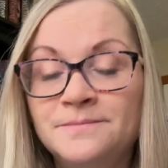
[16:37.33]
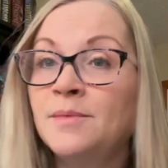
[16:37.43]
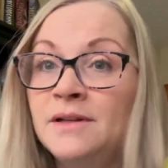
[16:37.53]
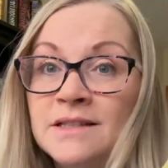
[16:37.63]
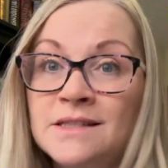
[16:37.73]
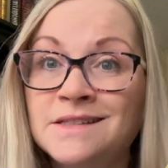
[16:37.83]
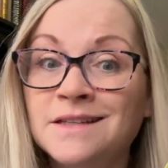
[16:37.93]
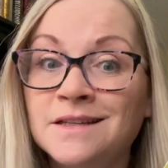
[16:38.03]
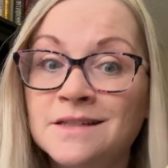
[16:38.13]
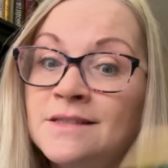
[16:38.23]
I'm going to listen
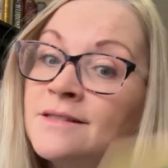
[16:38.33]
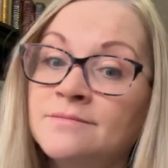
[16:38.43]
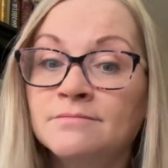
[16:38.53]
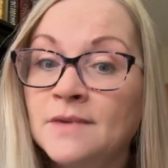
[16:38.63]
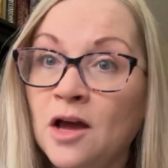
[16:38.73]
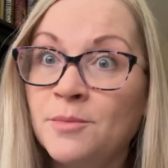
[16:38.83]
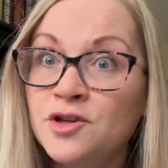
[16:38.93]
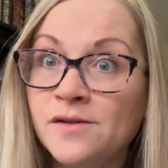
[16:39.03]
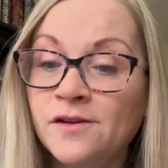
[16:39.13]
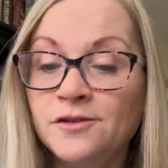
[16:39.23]
to this on my
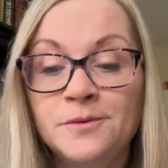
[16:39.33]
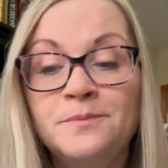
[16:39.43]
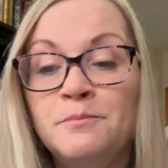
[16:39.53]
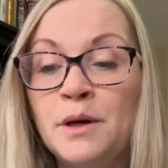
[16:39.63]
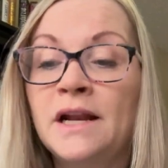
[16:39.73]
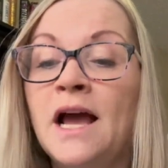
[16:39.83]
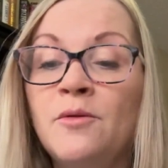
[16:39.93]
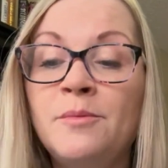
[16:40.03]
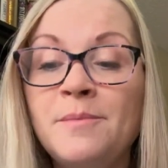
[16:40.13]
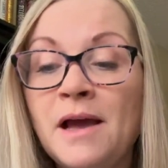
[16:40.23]
drive over, but I
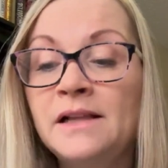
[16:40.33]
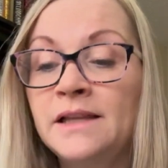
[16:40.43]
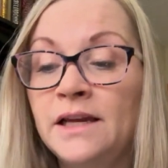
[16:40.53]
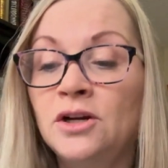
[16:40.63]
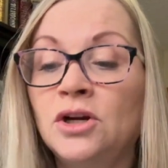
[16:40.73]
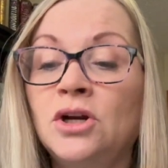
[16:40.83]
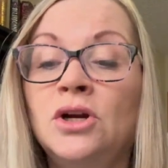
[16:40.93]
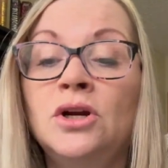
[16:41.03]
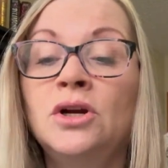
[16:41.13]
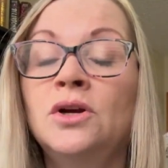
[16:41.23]
will be back
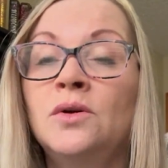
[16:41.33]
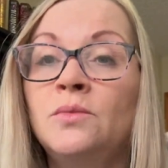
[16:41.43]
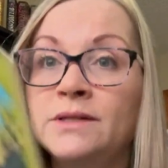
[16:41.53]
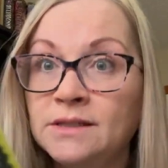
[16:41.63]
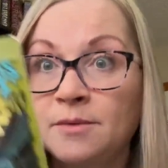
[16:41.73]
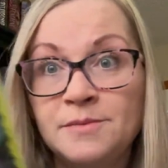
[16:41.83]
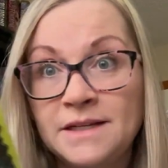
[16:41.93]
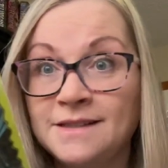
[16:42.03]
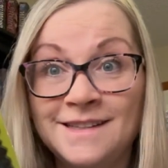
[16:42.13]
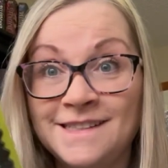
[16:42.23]
later with some
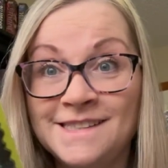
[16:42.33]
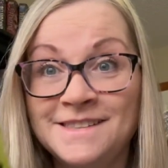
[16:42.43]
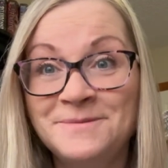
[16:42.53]
updates on this.